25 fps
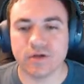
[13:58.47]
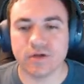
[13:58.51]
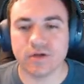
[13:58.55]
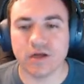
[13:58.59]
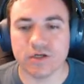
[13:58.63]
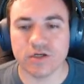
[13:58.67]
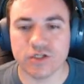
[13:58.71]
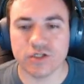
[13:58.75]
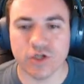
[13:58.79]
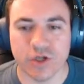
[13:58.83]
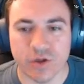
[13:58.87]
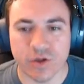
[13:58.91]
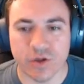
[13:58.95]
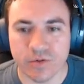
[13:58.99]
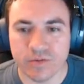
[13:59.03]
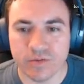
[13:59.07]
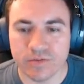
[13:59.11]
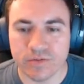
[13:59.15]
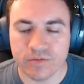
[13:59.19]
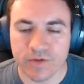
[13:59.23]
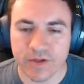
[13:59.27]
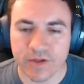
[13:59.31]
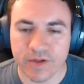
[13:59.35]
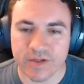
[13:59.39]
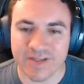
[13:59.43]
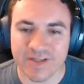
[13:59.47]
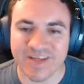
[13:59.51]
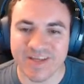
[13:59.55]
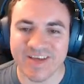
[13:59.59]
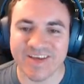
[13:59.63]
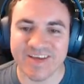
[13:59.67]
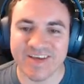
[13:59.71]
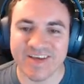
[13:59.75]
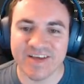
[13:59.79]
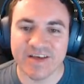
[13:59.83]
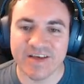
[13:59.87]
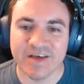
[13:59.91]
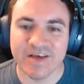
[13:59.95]
I'll show you.
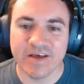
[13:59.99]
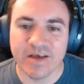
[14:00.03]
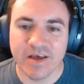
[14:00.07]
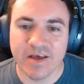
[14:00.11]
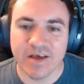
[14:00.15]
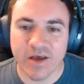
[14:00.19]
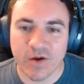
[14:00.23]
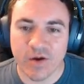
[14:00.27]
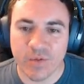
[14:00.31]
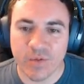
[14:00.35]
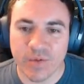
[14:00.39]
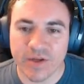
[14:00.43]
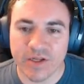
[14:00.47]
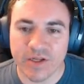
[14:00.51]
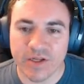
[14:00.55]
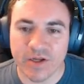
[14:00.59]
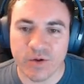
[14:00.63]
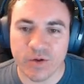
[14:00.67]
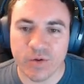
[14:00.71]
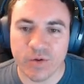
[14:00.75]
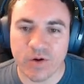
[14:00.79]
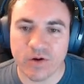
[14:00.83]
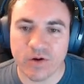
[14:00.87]
When you